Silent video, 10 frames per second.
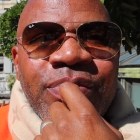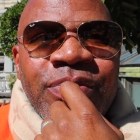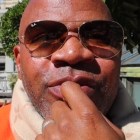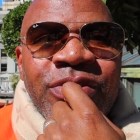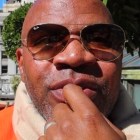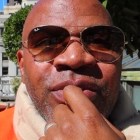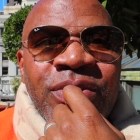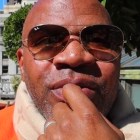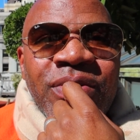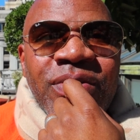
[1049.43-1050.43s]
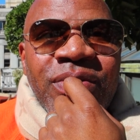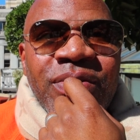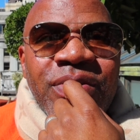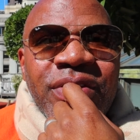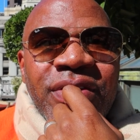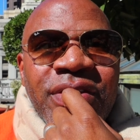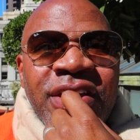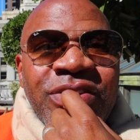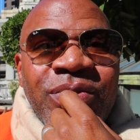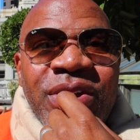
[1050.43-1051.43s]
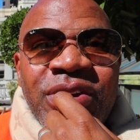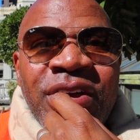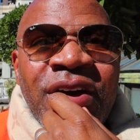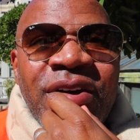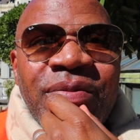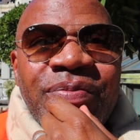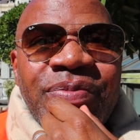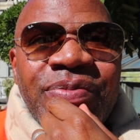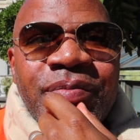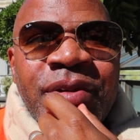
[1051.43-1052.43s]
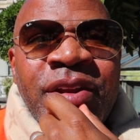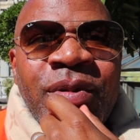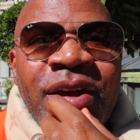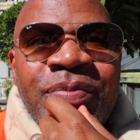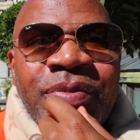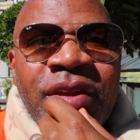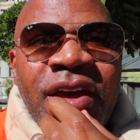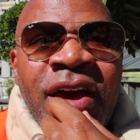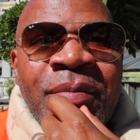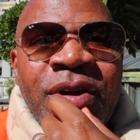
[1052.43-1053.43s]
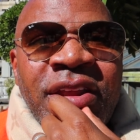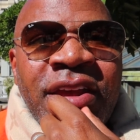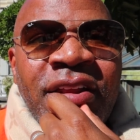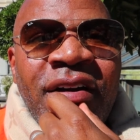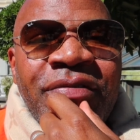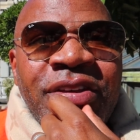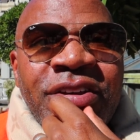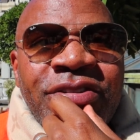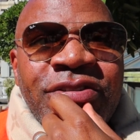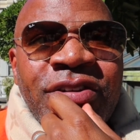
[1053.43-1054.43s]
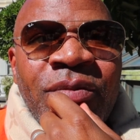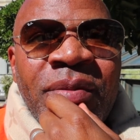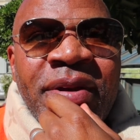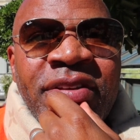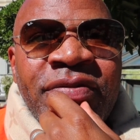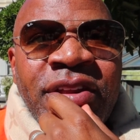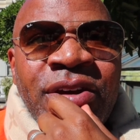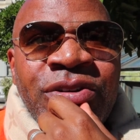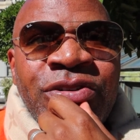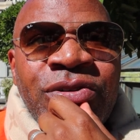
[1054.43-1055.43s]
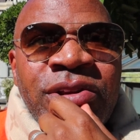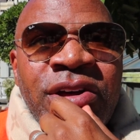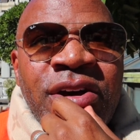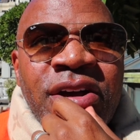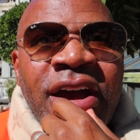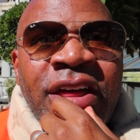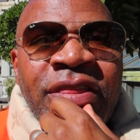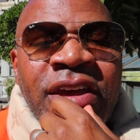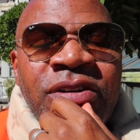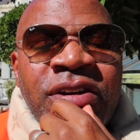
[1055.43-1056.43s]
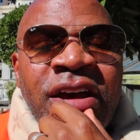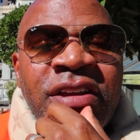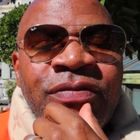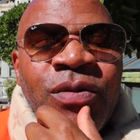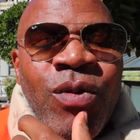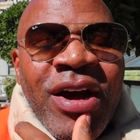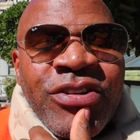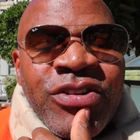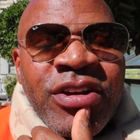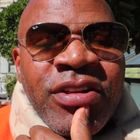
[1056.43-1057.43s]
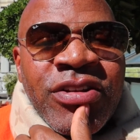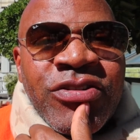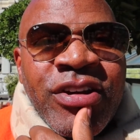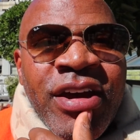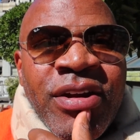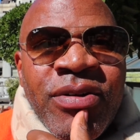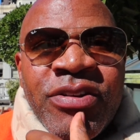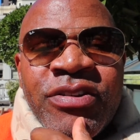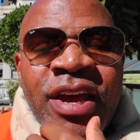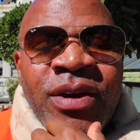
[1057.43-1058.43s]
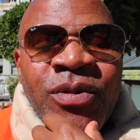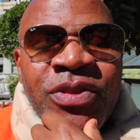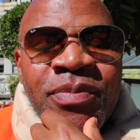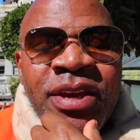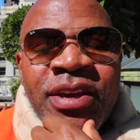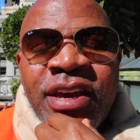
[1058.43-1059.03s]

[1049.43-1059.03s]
So it's real, y'all. Anyway, I'm going to get off this, so I won't make this video too long. I thank you guys for watching this channel and staying with me.